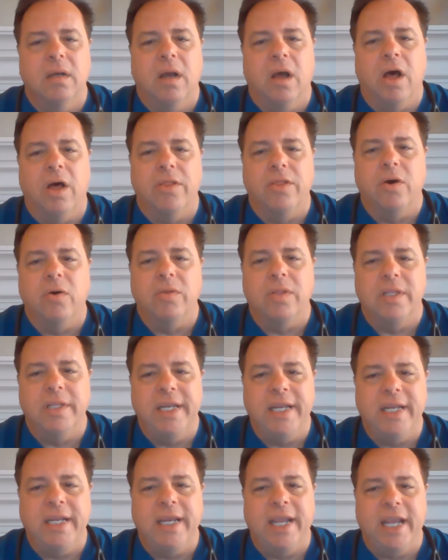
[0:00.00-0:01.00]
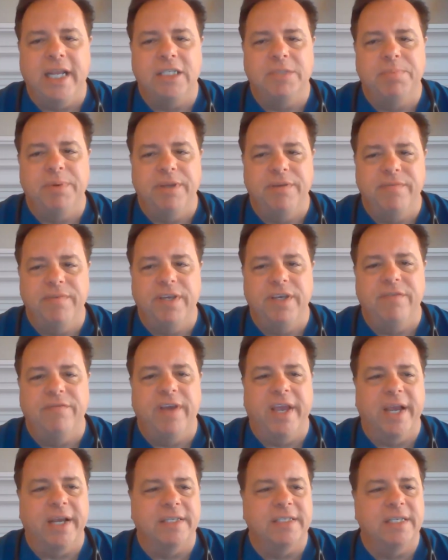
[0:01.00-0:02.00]
Although the leading HPV
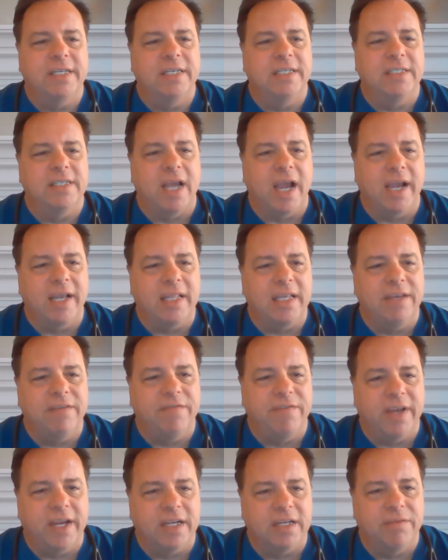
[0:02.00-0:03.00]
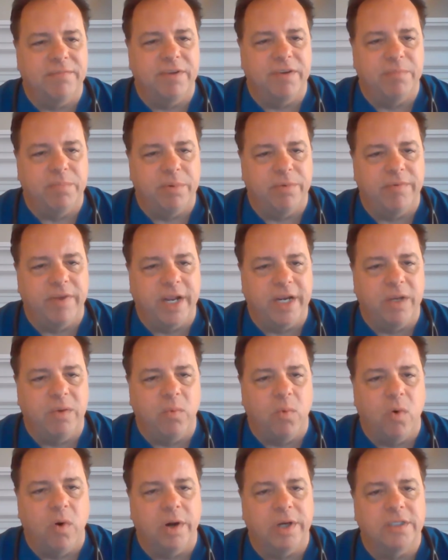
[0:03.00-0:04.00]
vaccine is highly effective in
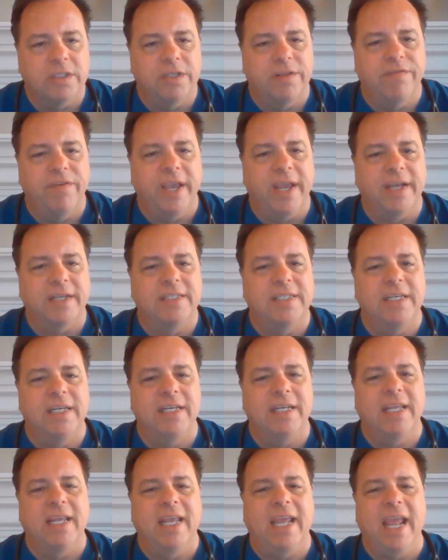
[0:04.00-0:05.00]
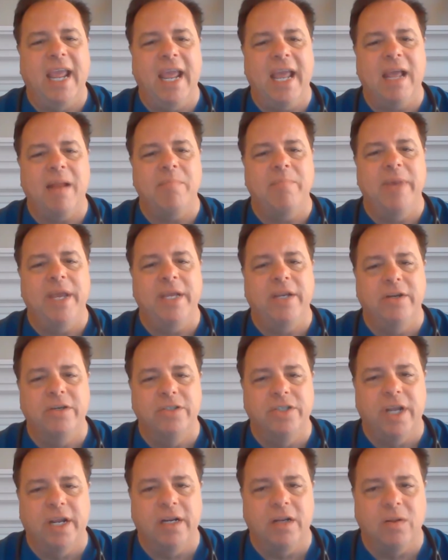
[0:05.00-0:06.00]
preventing warts, the vaccine can't make your
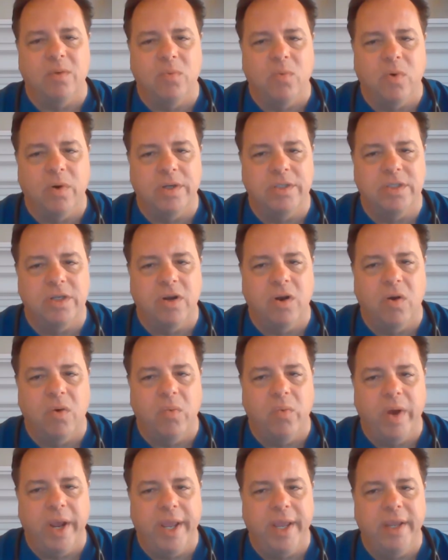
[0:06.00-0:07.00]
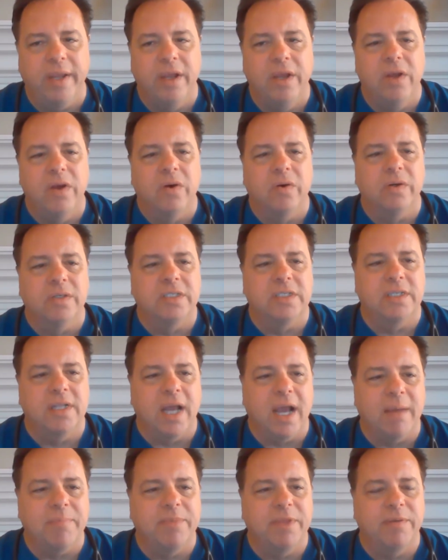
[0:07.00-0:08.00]
genital warts go away or
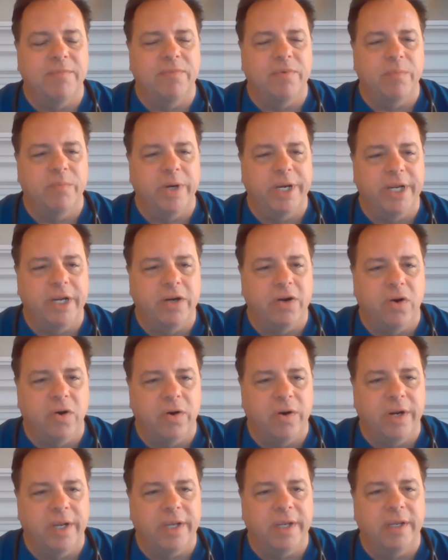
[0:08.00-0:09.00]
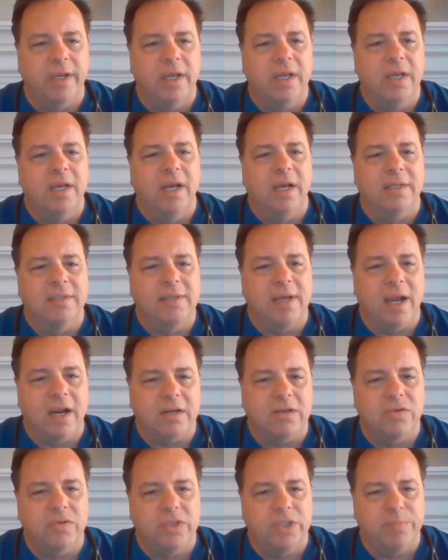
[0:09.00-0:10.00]
stop them from reoccurring. A
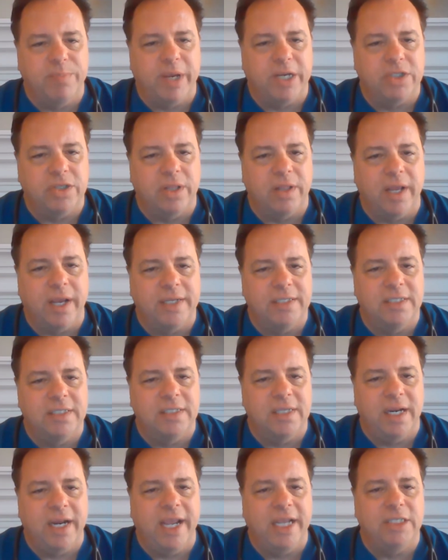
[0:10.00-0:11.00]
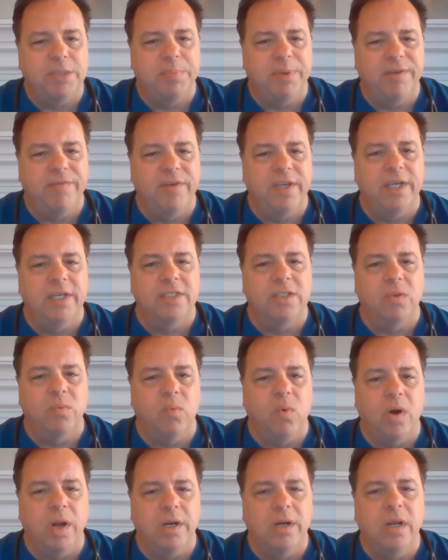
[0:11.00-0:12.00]
doctor who specializes in HPV is the
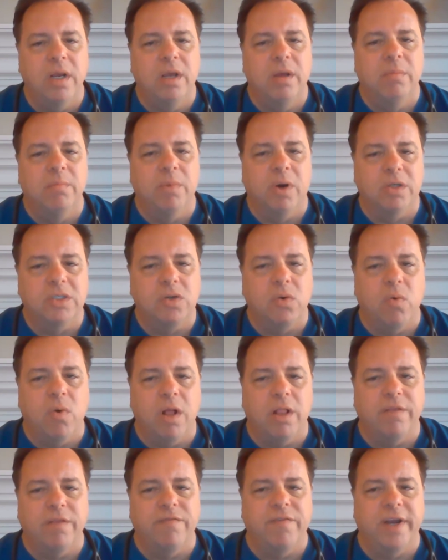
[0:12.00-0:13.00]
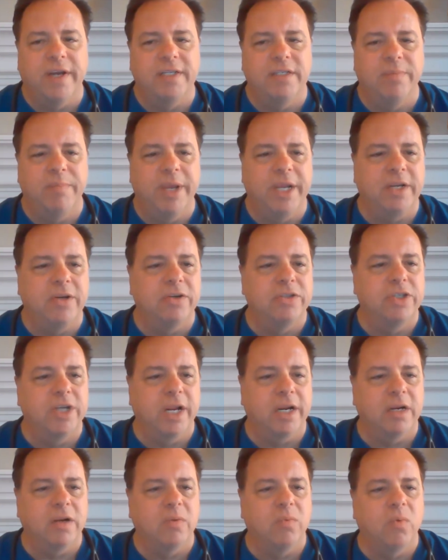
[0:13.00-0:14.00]
one most qualified to make your
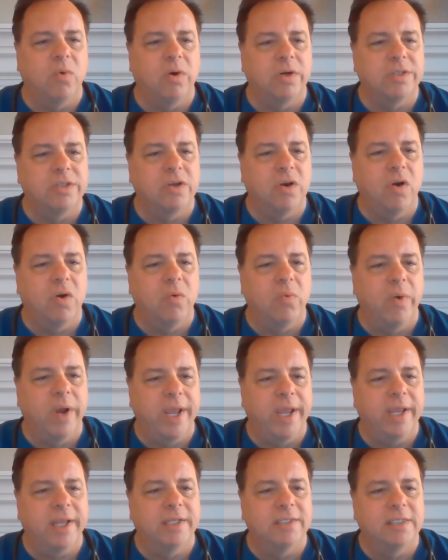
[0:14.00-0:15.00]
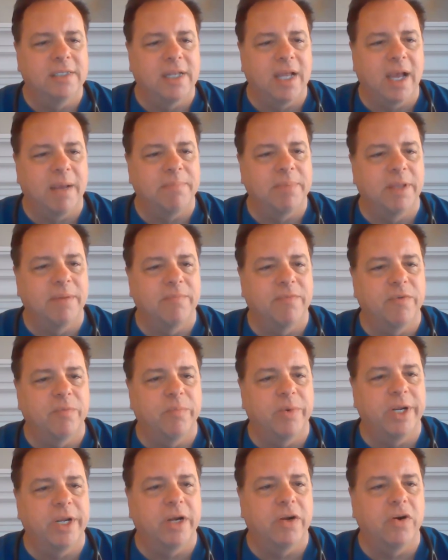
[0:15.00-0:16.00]
genital warts go away and stop them
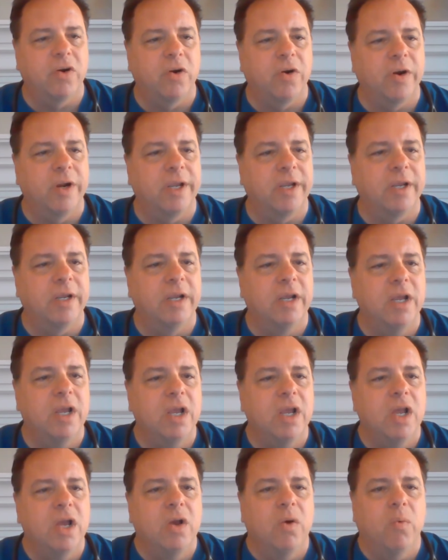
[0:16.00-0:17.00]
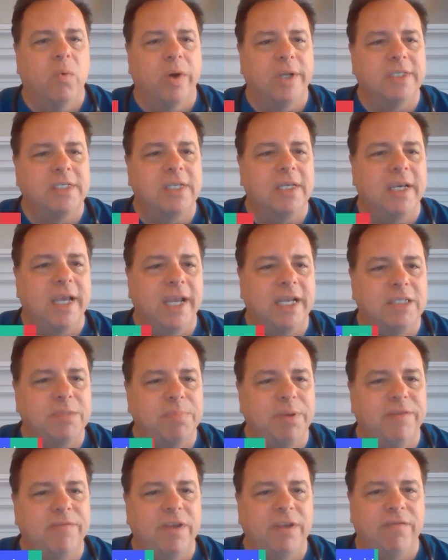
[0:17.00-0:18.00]
from reoccurring. Once the
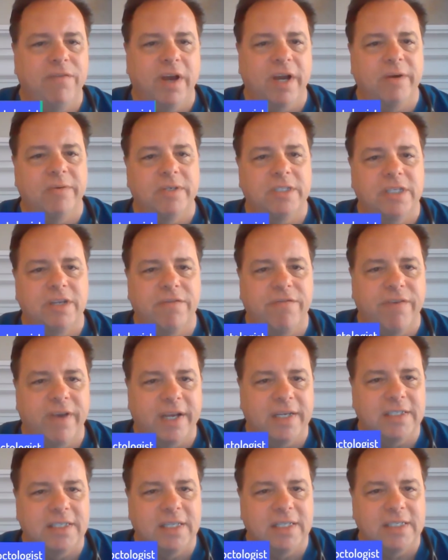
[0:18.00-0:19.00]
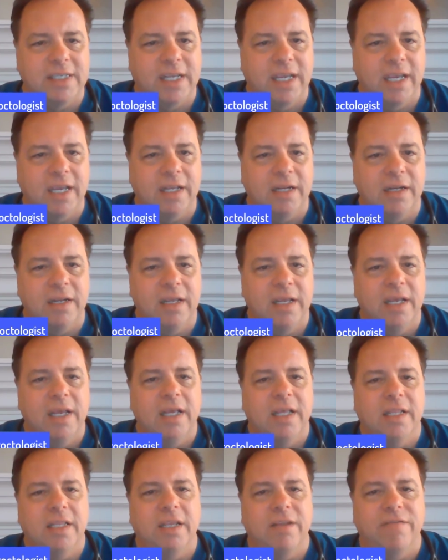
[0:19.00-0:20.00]
HPV virus infects the skin,
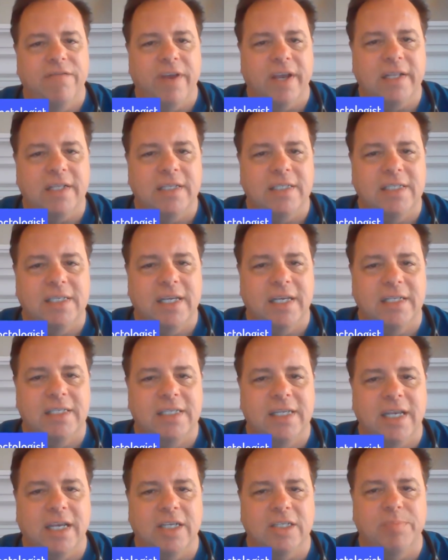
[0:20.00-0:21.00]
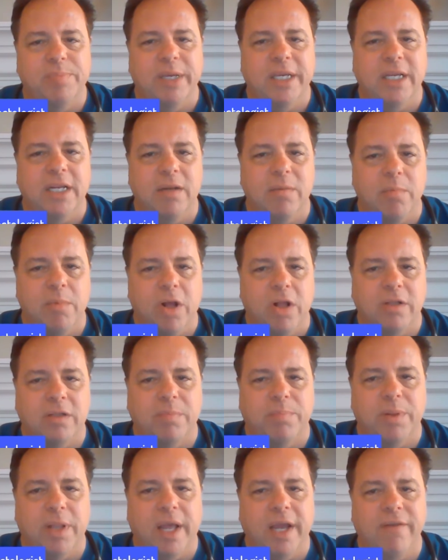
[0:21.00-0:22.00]
the infected skin cells begin to
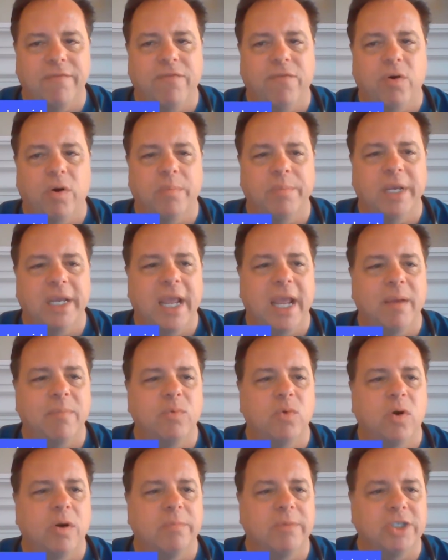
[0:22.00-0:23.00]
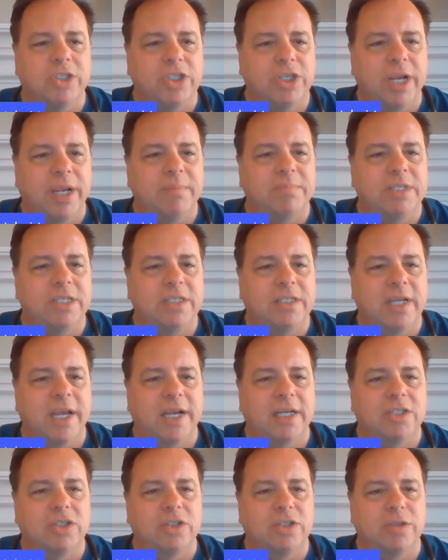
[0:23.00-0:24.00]
multiply, forming abnormal shapes and
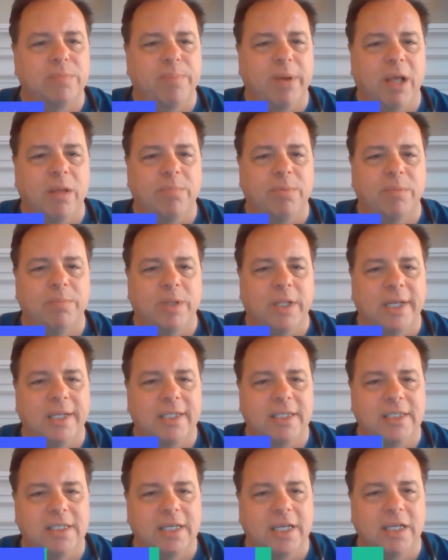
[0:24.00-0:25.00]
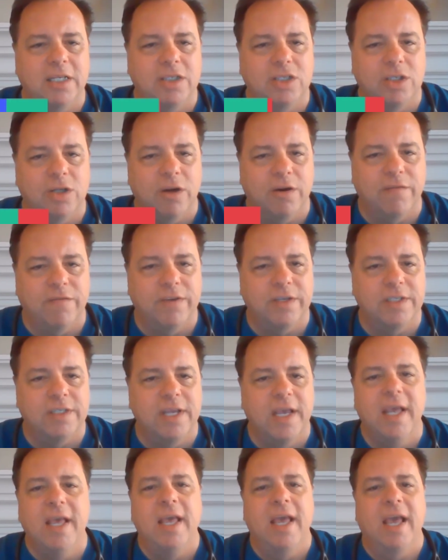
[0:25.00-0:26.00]
textures palpable on the skin
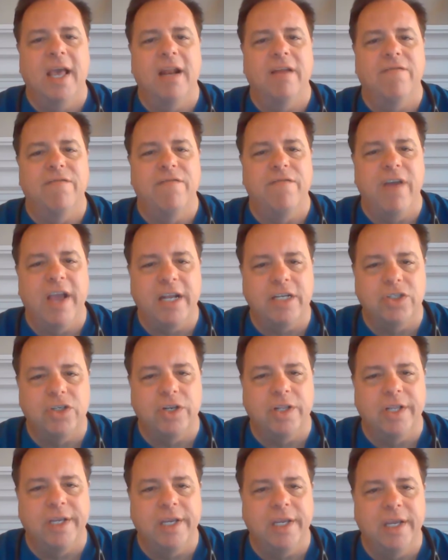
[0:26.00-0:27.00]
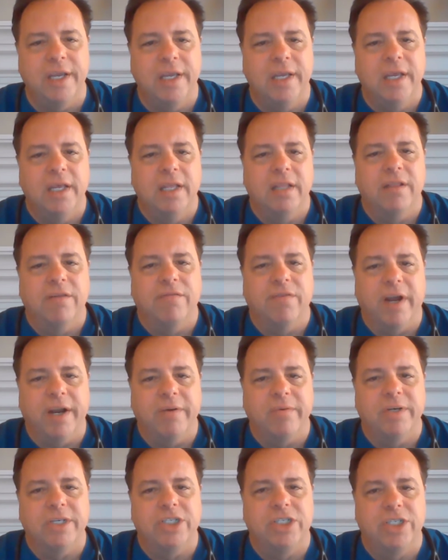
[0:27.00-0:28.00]
surface, and eventually the
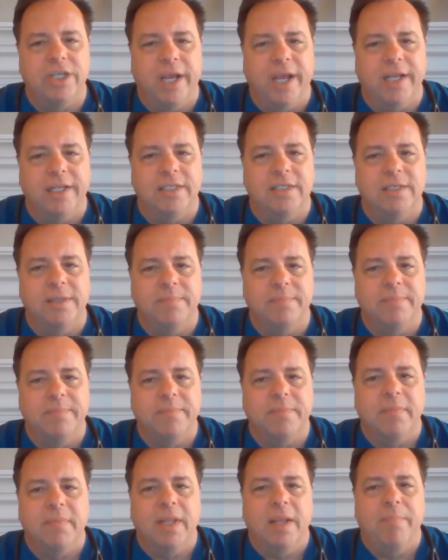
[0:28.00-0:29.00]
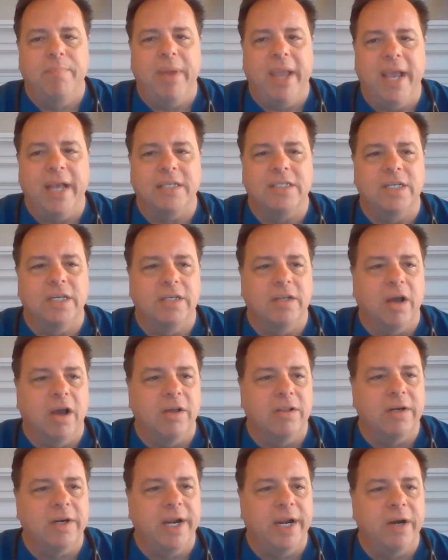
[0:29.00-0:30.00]
virus sheds, passing to
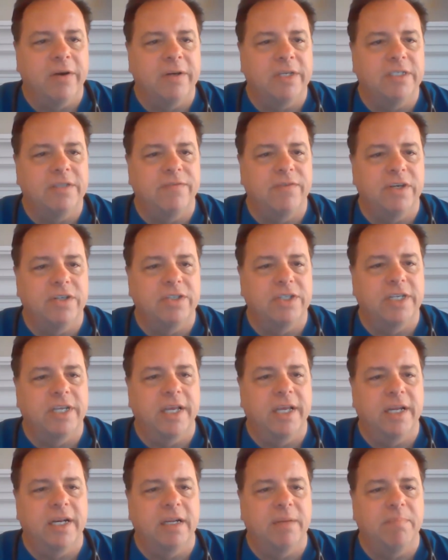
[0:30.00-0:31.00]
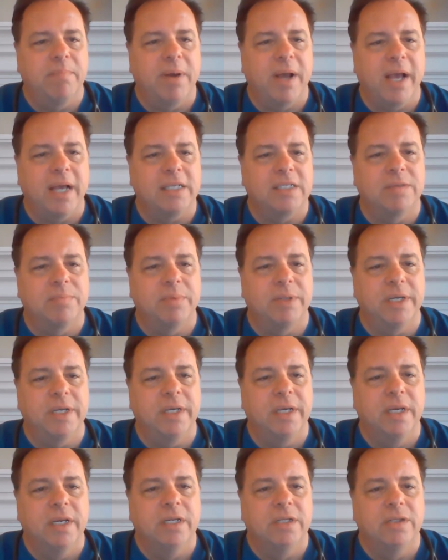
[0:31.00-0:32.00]
other areas of your skin and
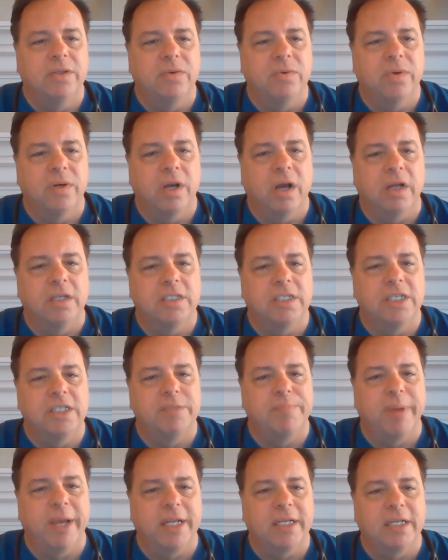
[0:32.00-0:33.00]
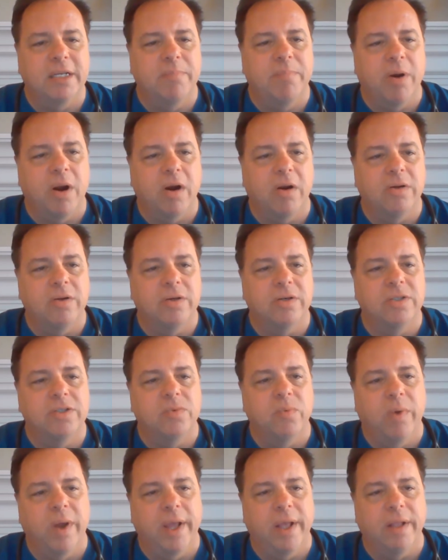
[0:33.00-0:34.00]
possibly to an unsuspecting partner
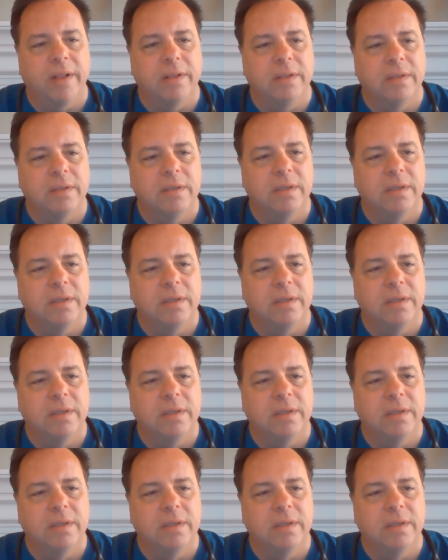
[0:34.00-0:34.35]
as well.